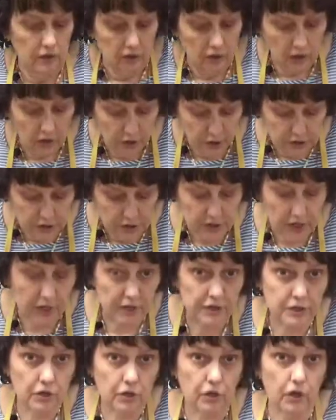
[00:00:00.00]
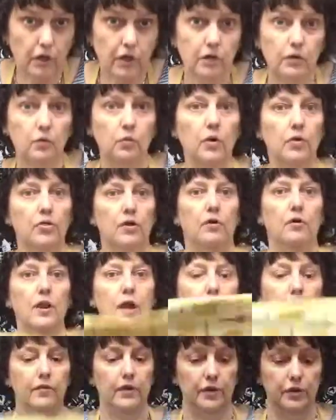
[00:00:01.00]
a good sized cook without
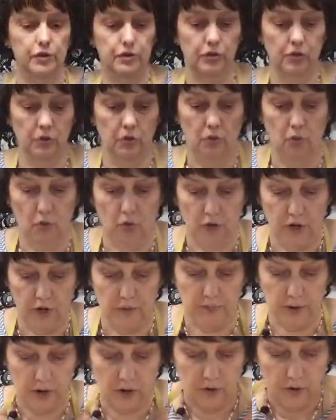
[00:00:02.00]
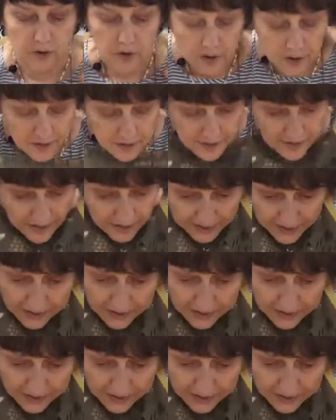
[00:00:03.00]
having to worry about not